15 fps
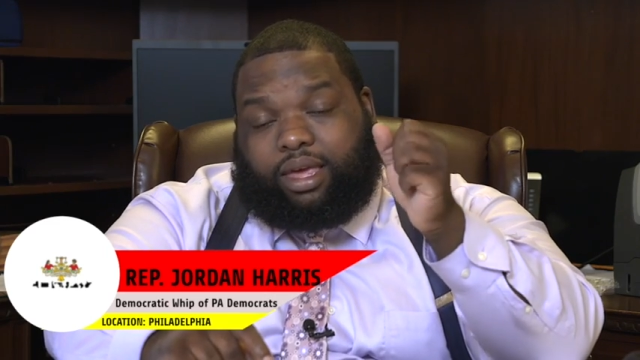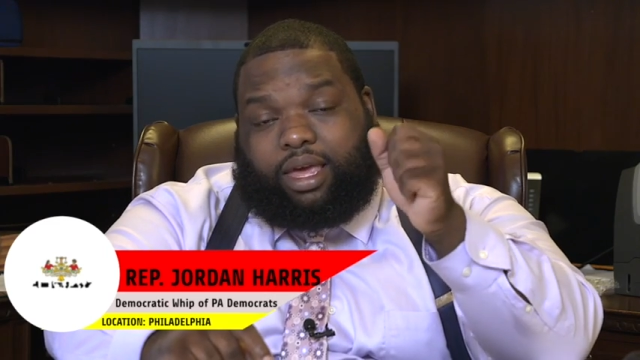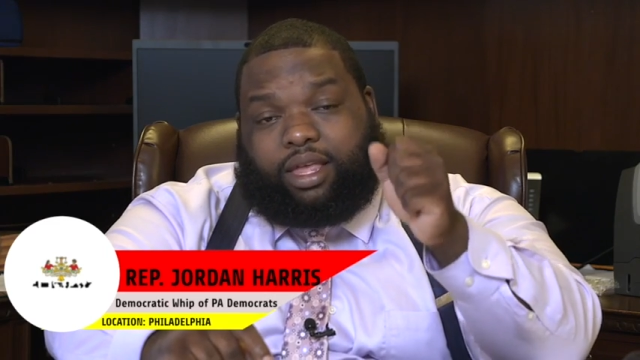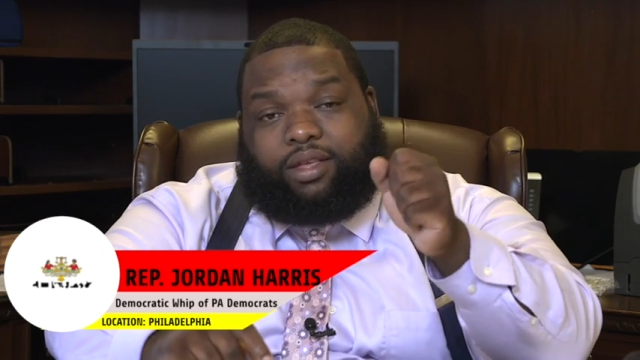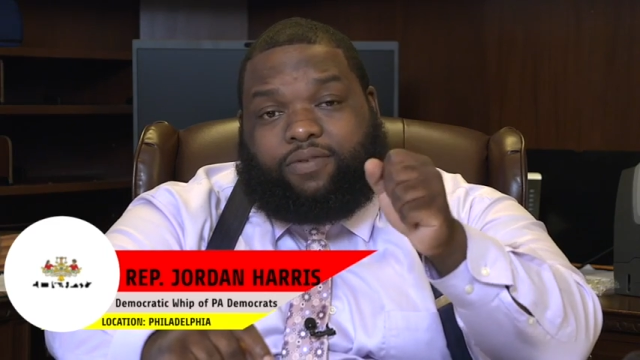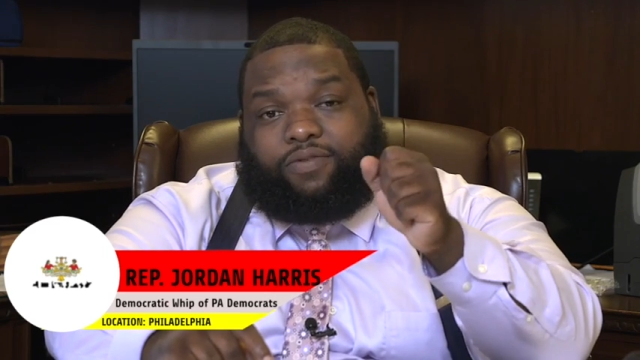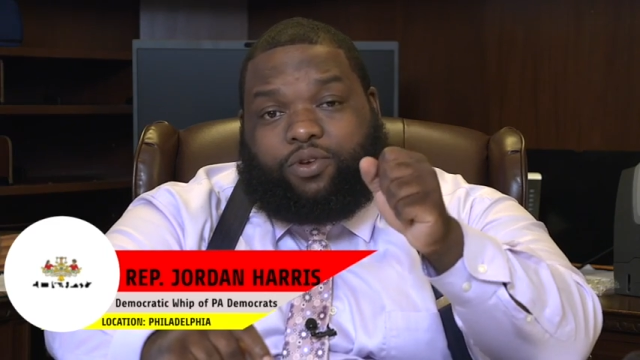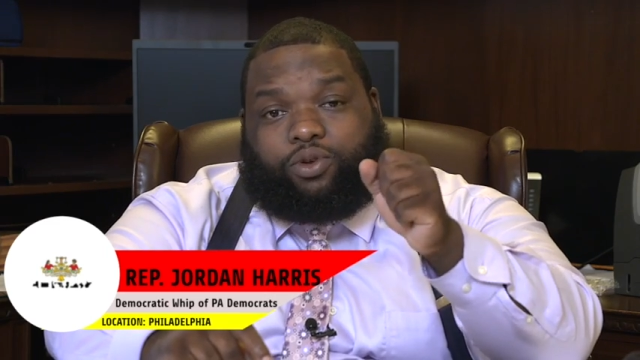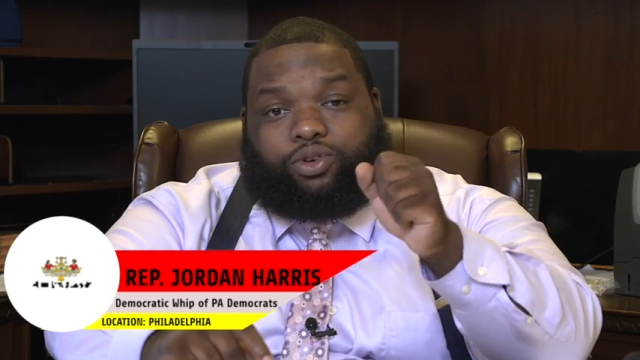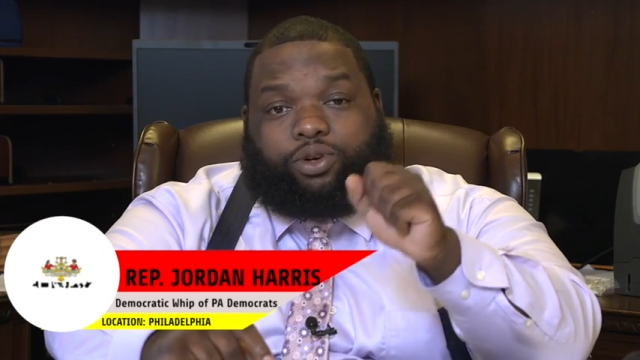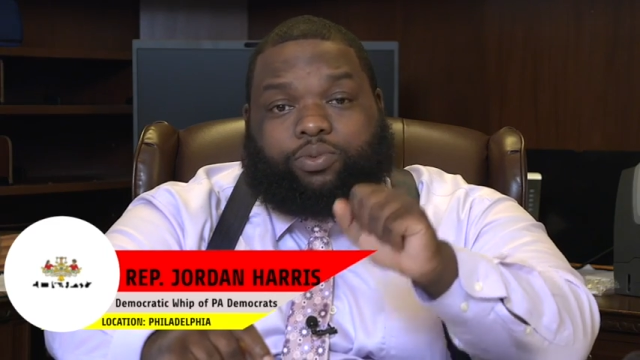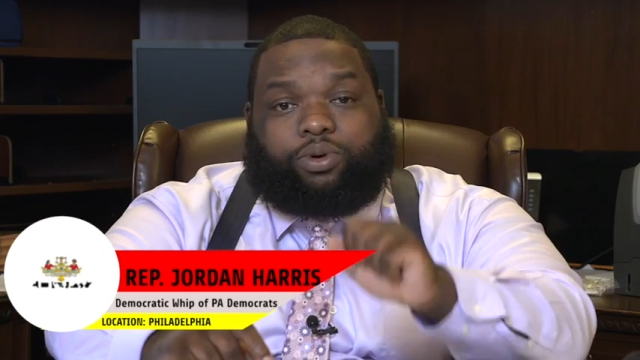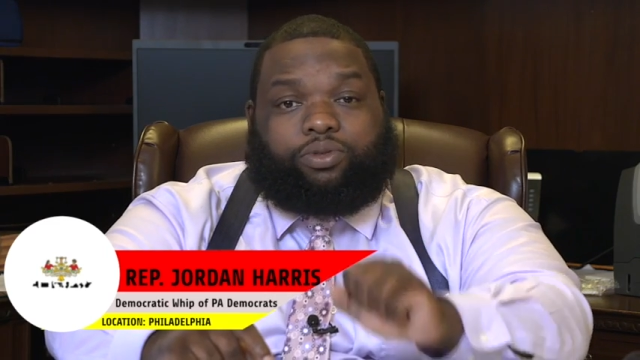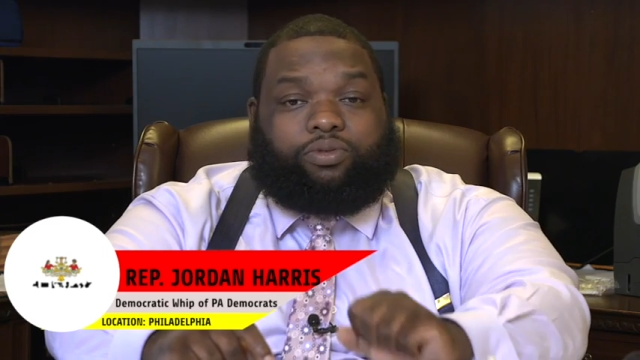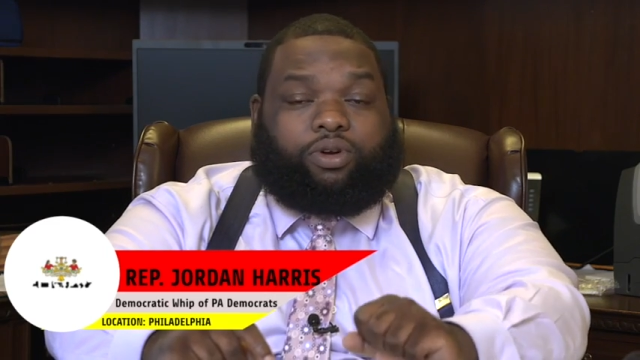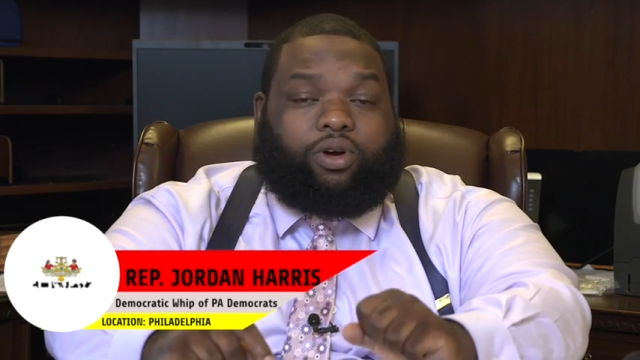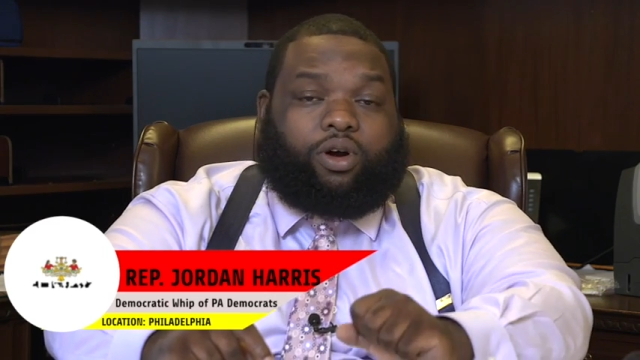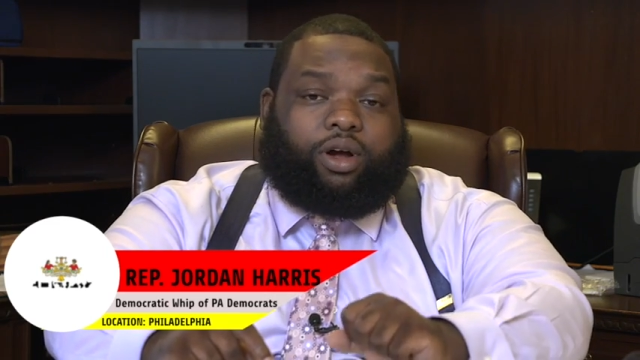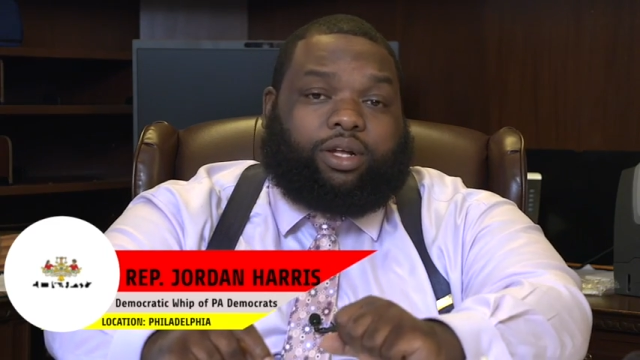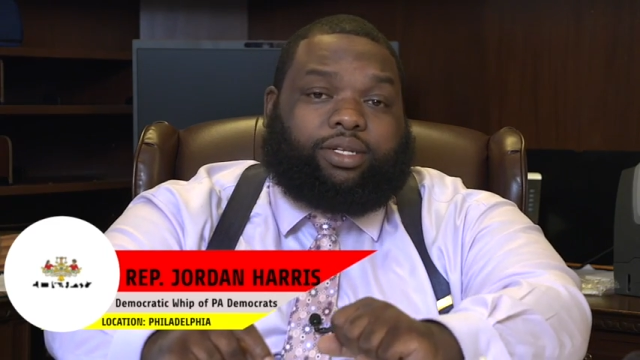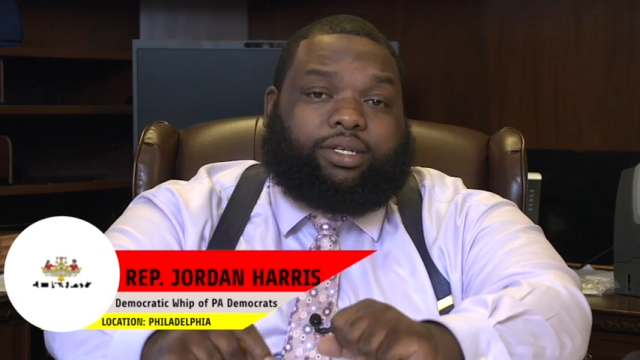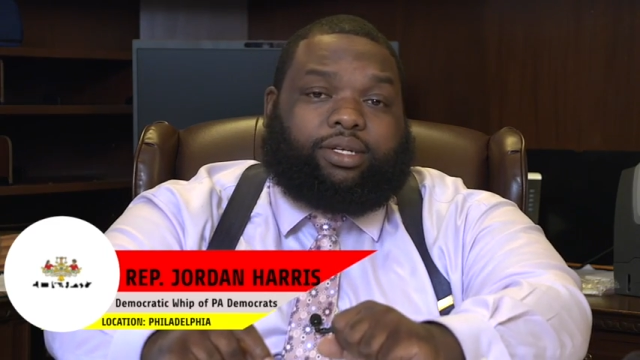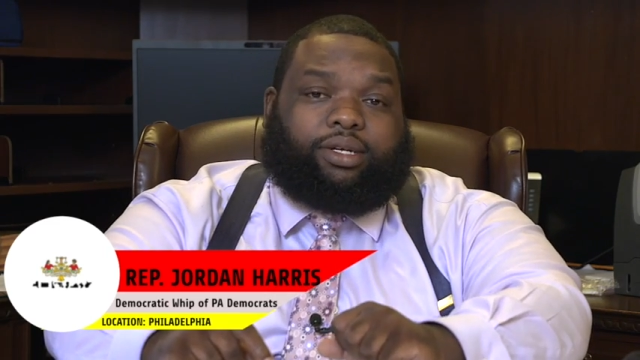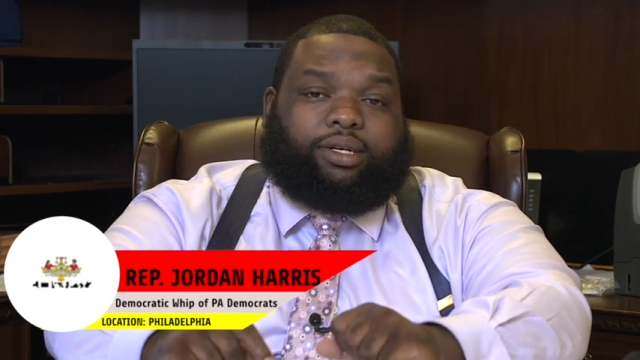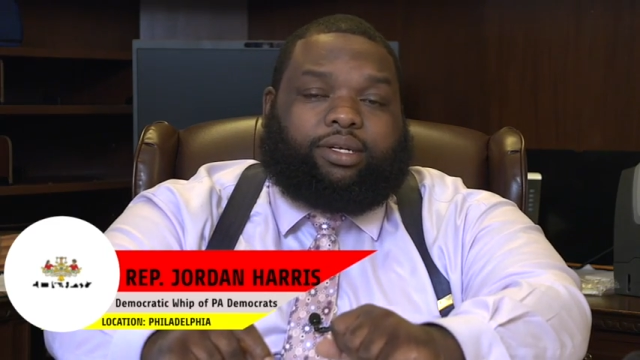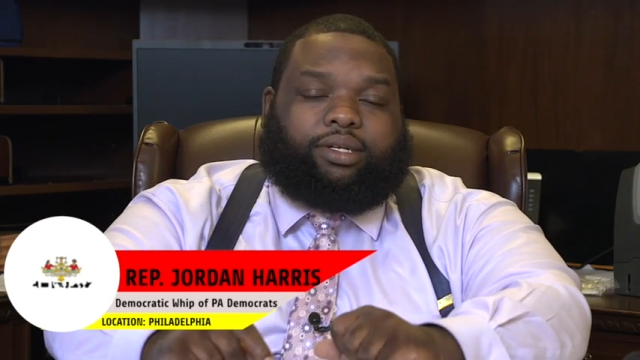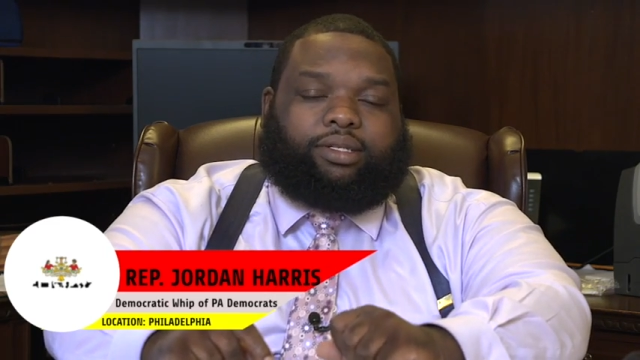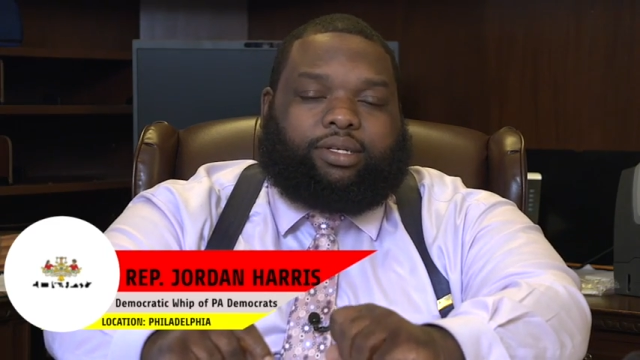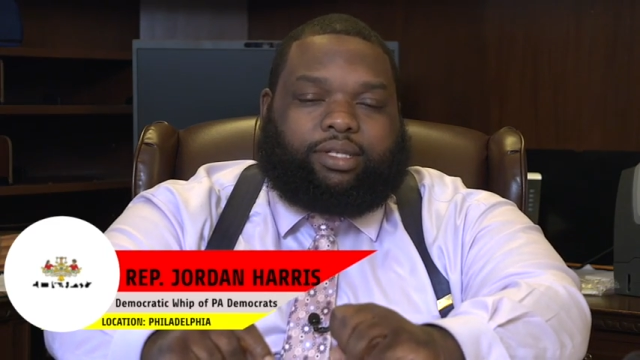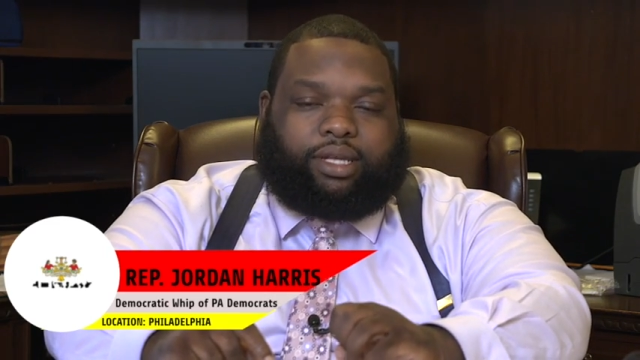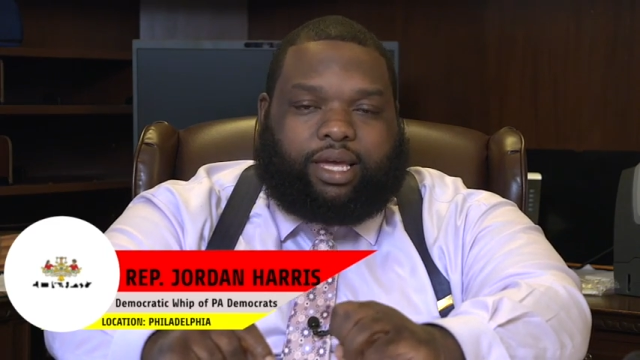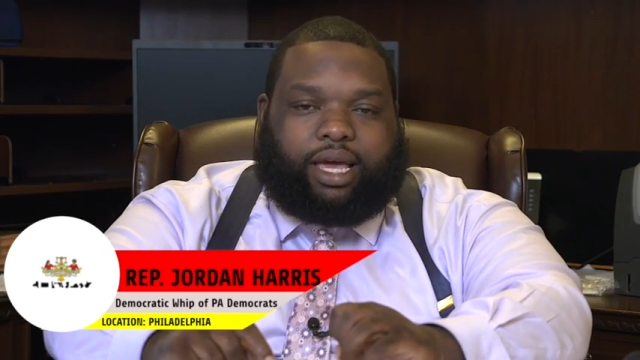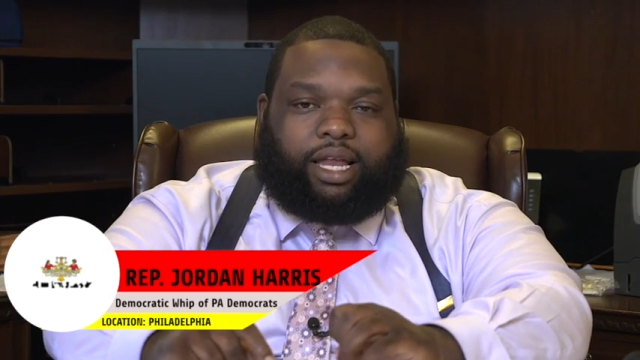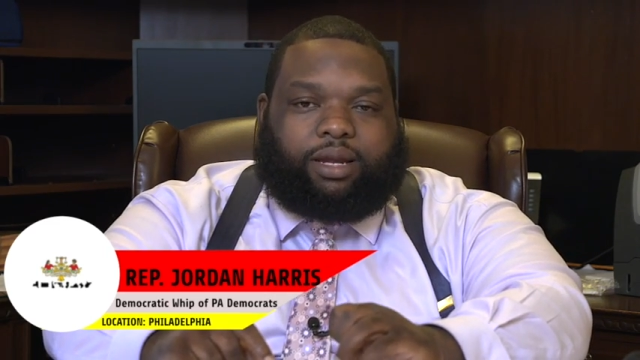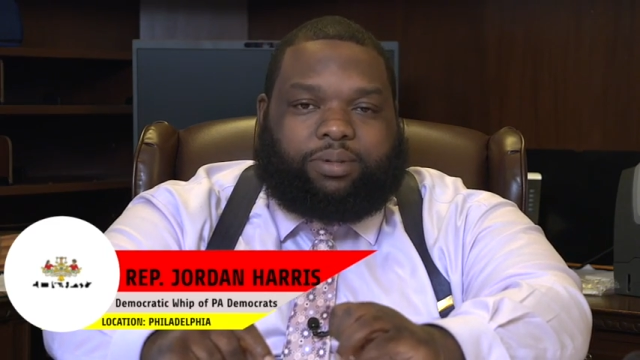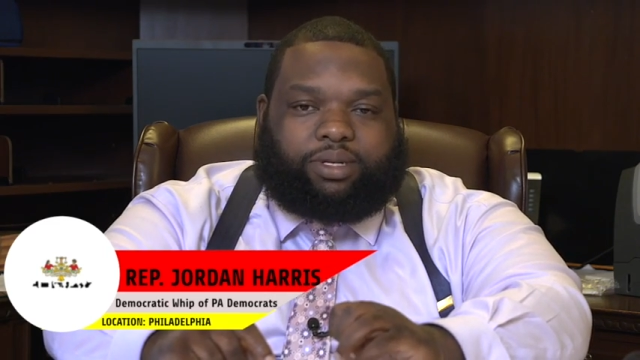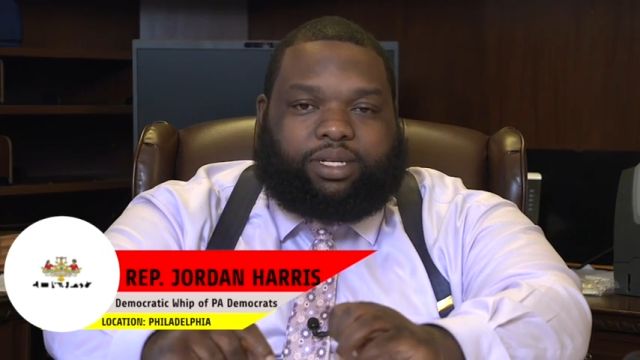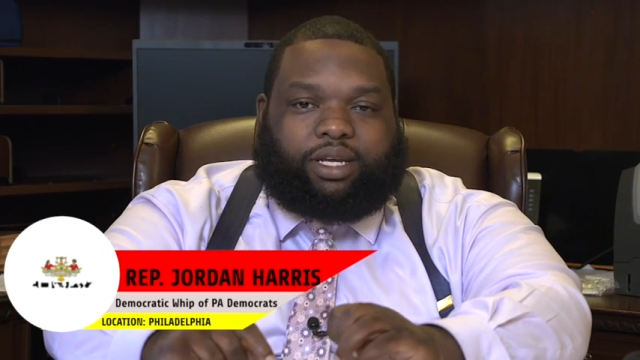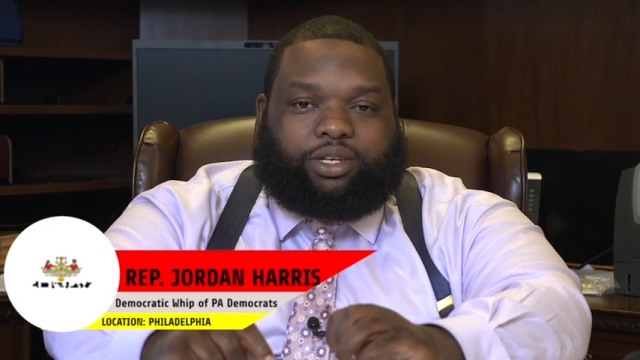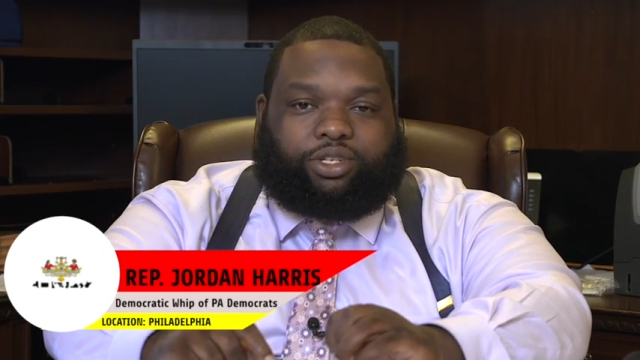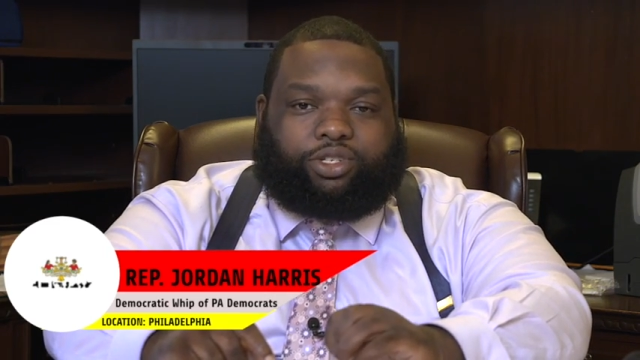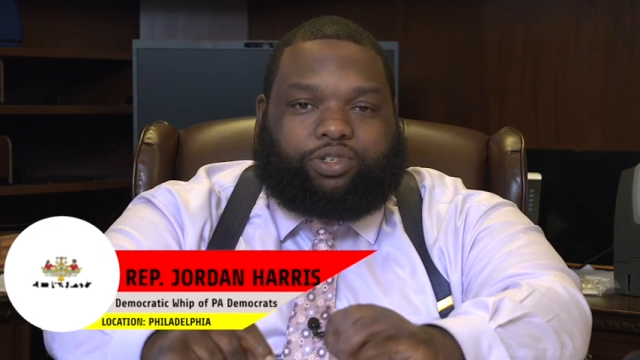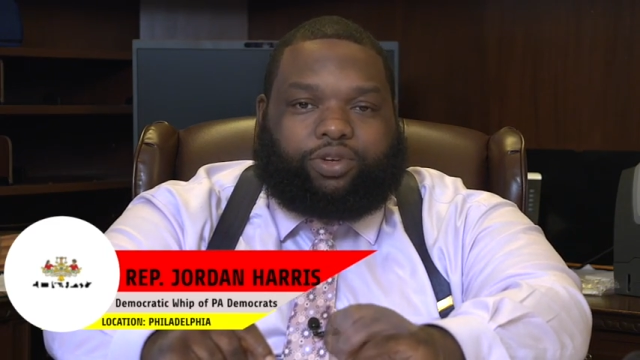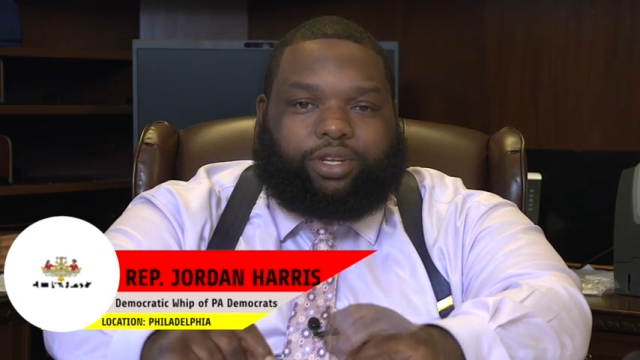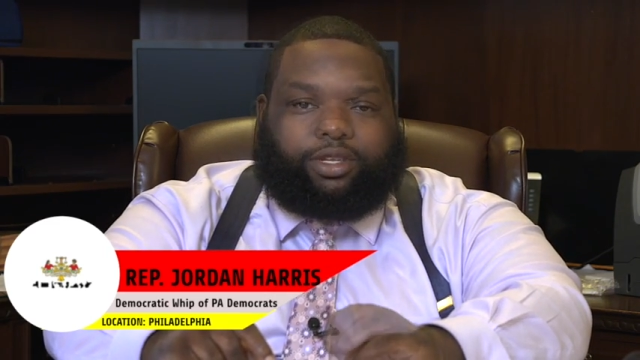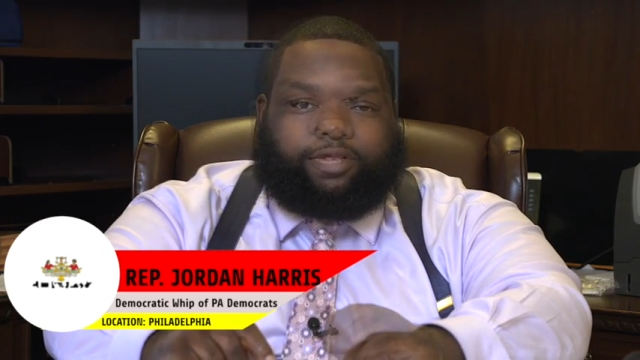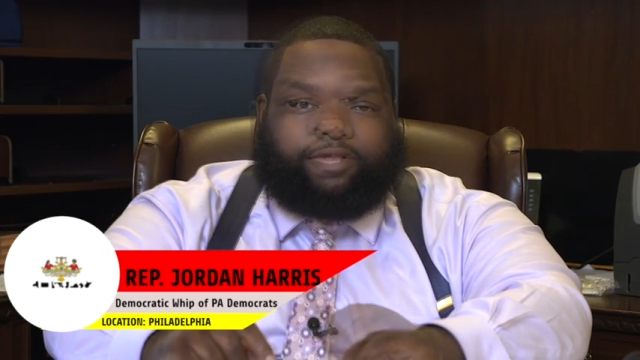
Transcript: in the future with regards to the cannabis industry?